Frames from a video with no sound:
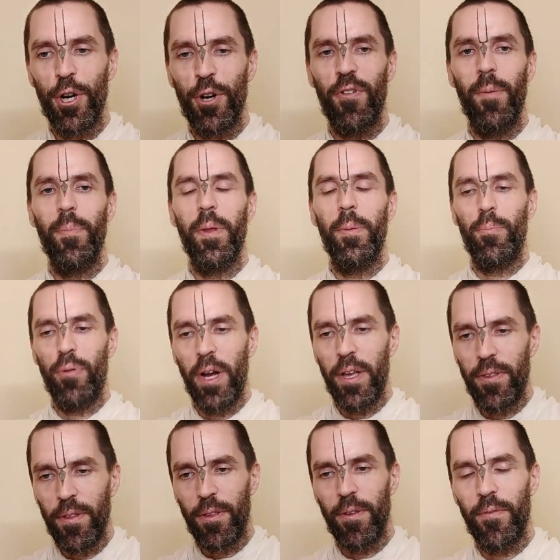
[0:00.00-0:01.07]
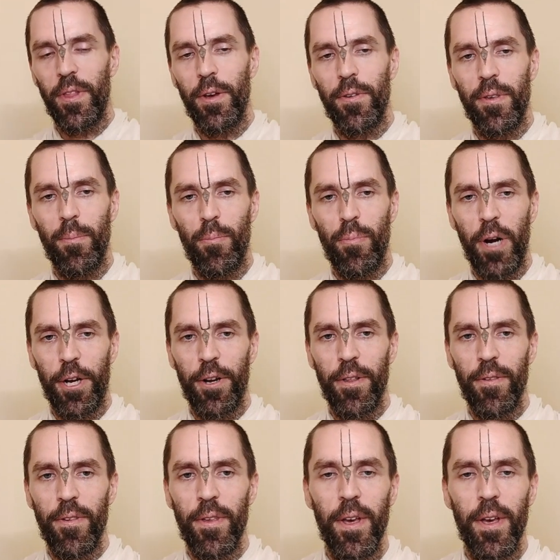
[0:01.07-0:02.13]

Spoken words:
from the presence of those impressions,